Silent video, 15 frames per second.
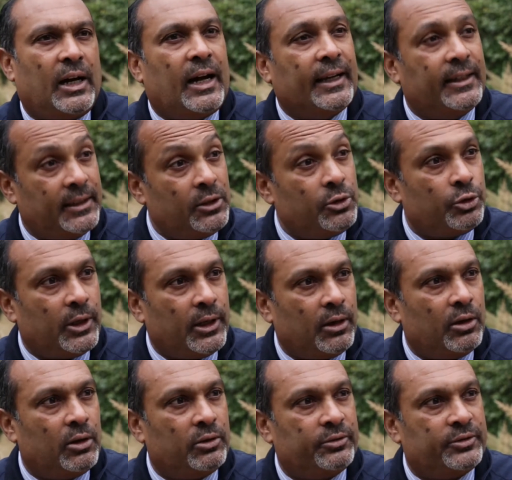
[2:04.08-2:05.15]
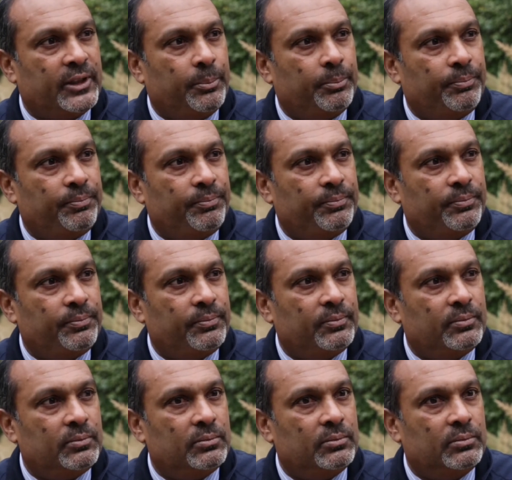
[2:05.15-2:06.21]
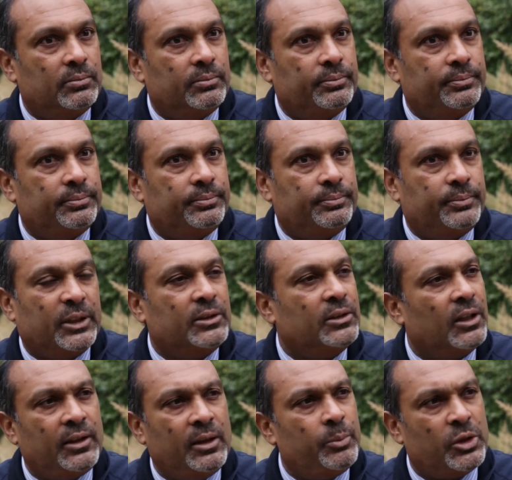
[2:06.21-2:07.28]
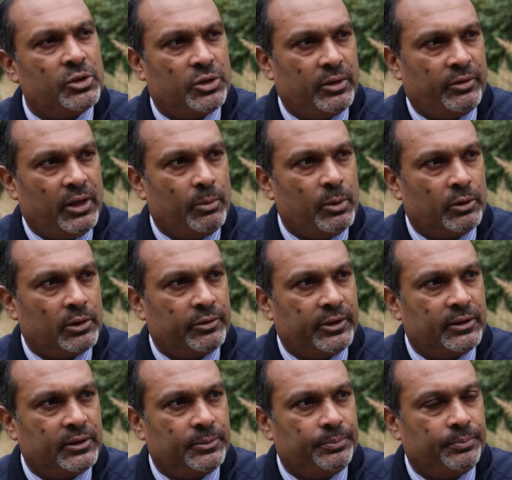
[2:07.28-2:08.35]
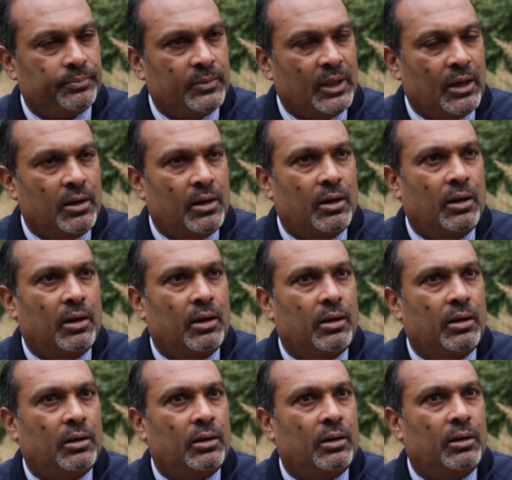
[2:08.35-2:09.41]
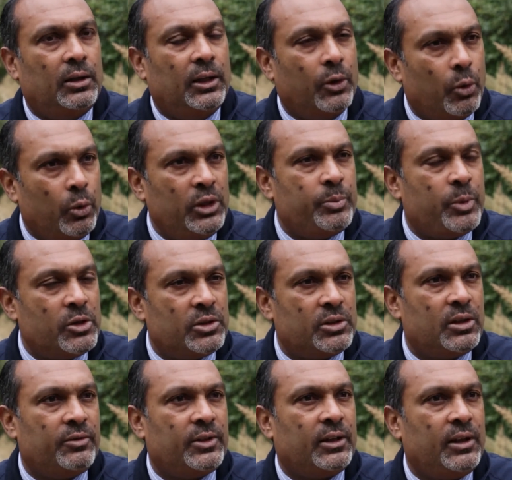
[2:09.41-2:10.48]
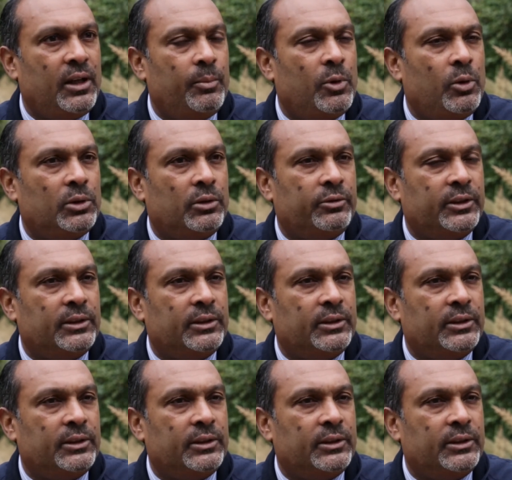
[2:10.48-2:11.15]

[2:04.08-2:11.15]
I did try a lot of them, but nothing positive came out of it. The only positive that came out of